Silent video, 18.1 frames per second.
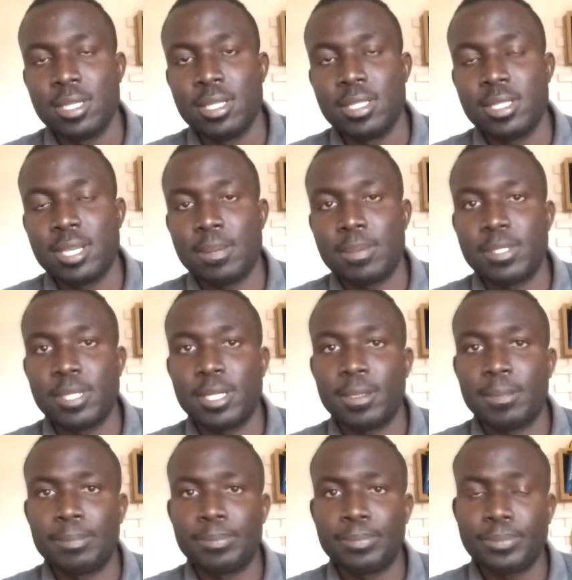
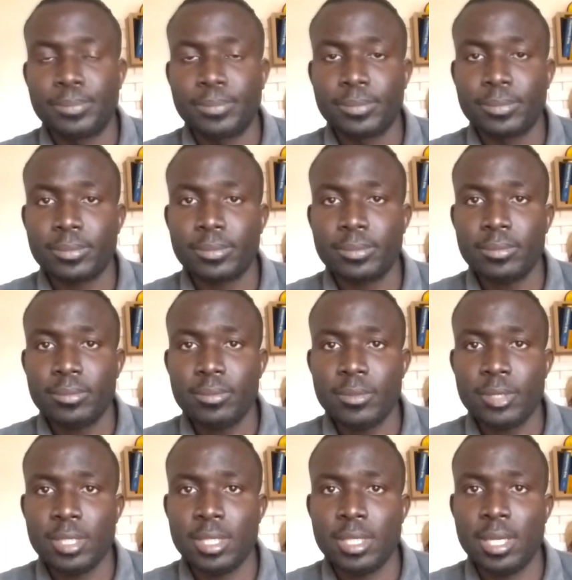Chapter
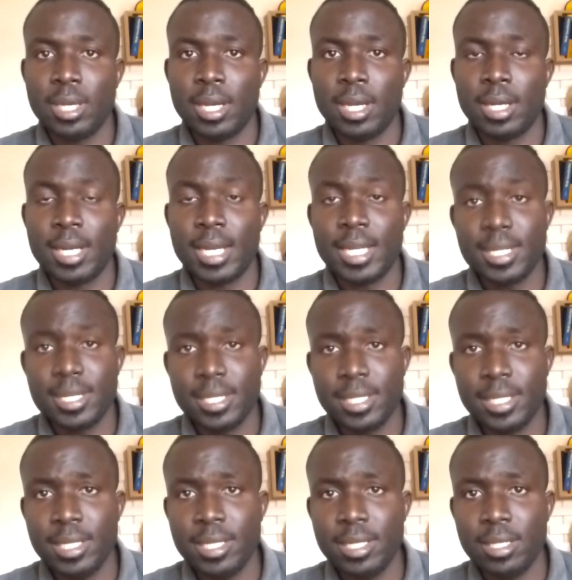
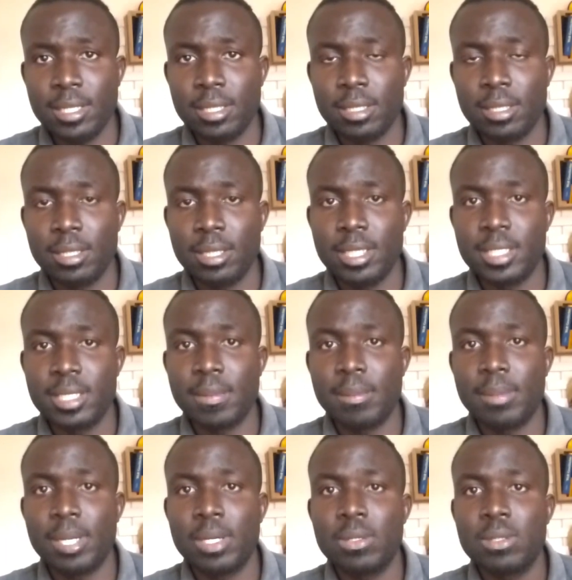19 is
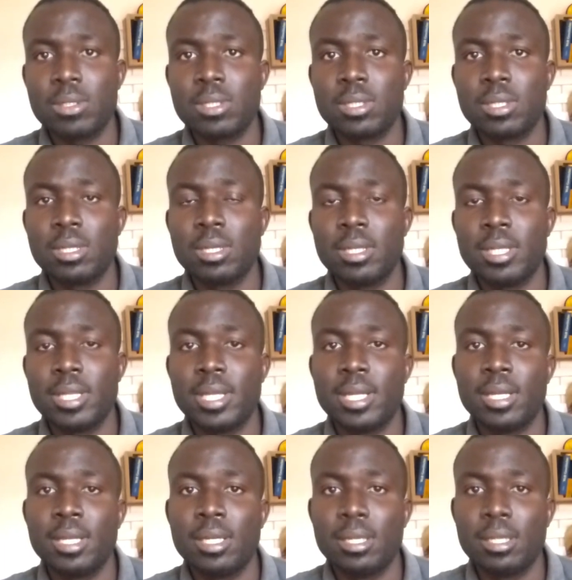about
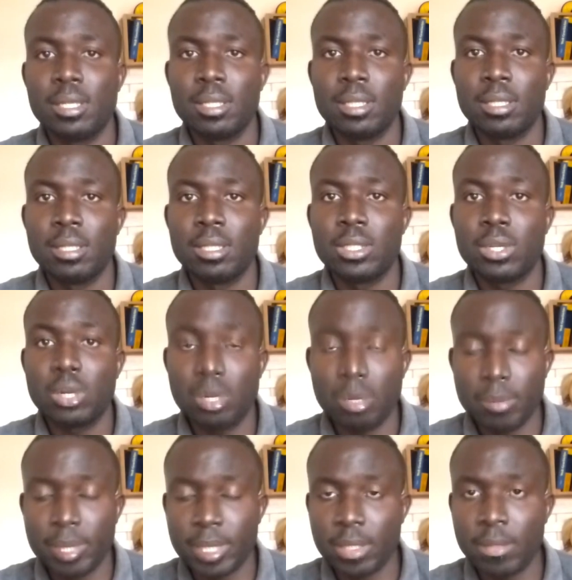the
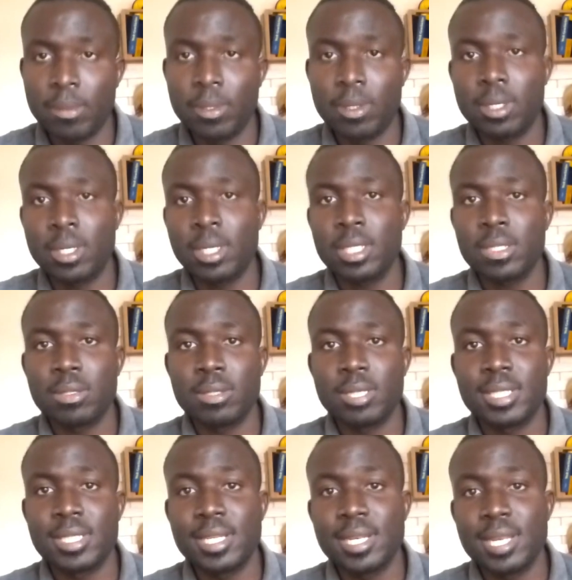Sodom and Gomorrah, so
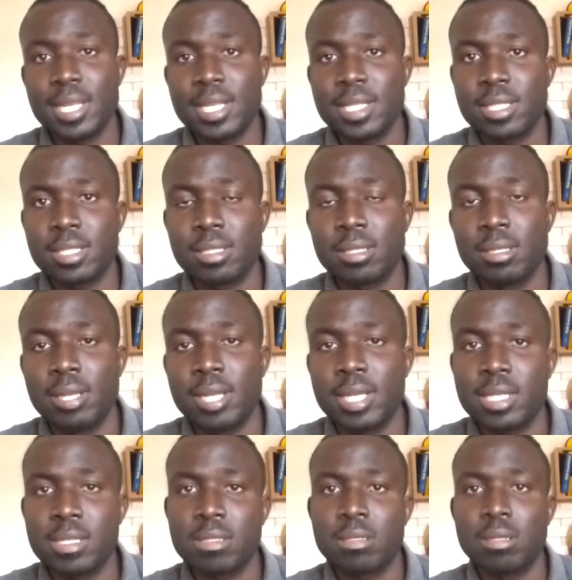the
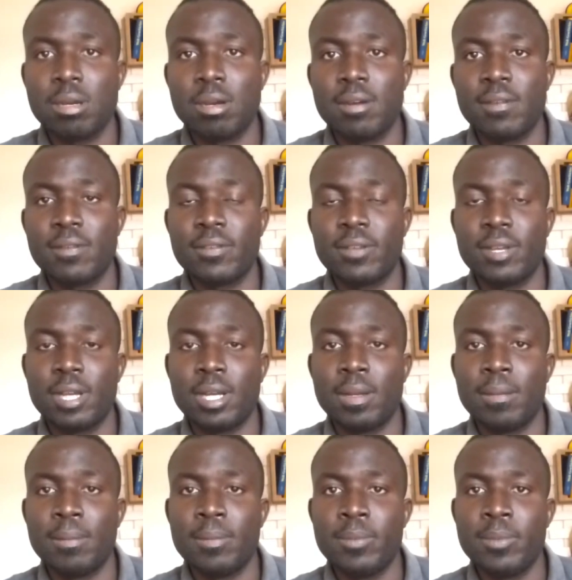sinlessness of
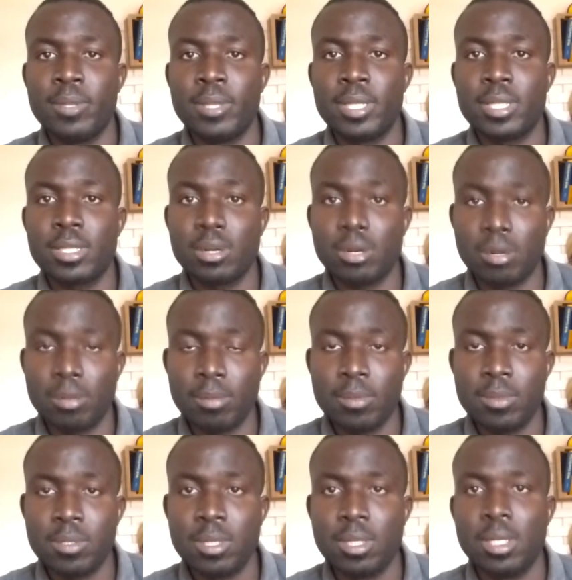the Sodom